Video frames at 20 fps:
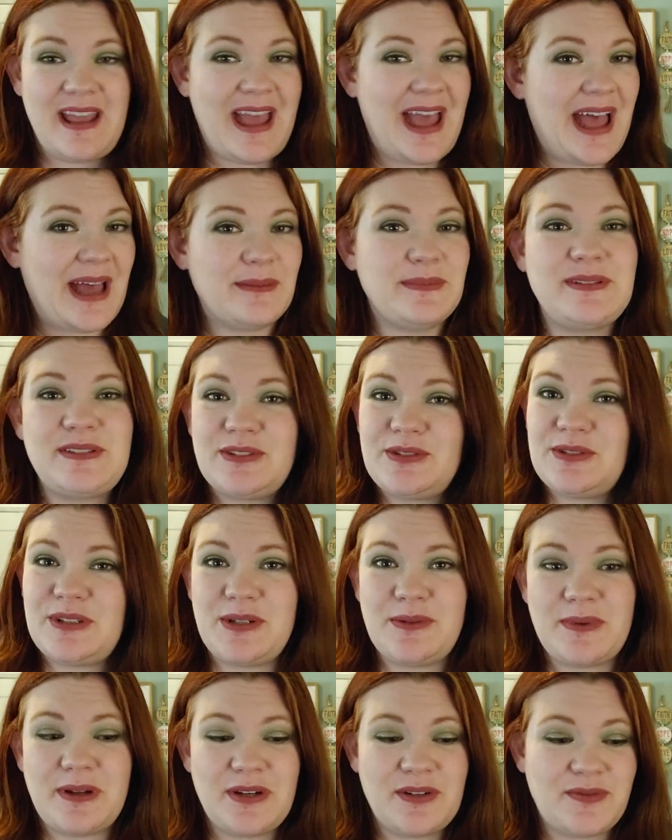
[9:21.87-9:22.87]
Absolutely
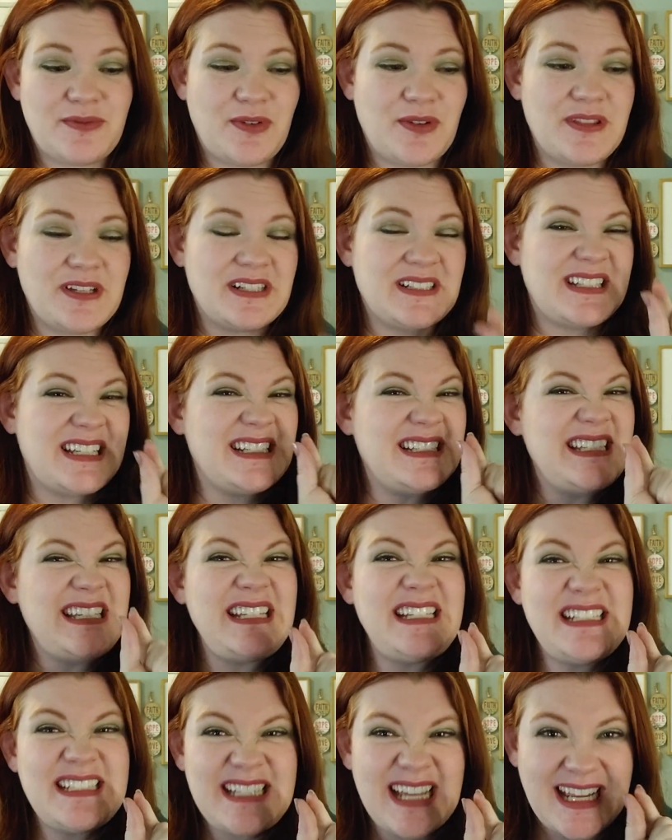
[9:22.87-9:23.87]
wonderful. There's a
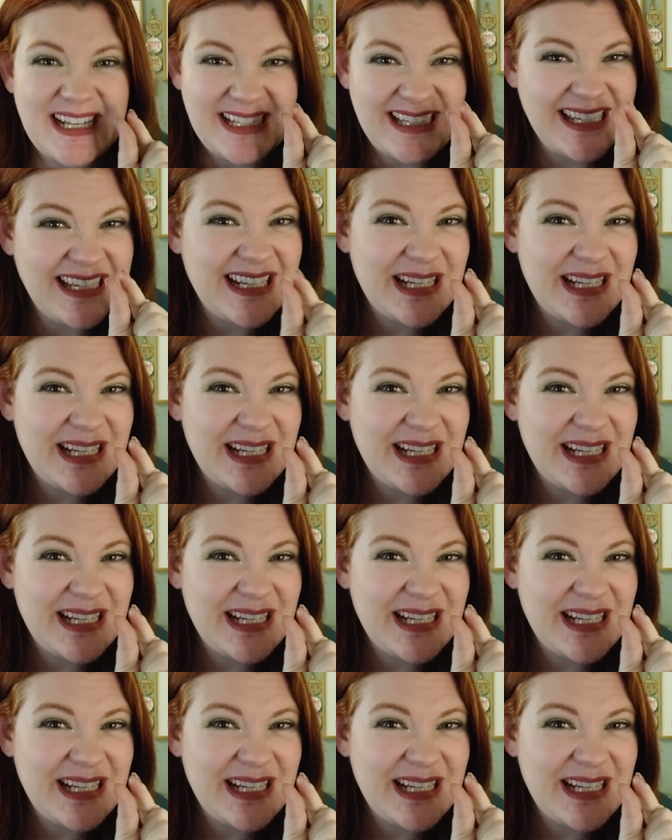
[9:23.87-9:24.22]
teeny tiny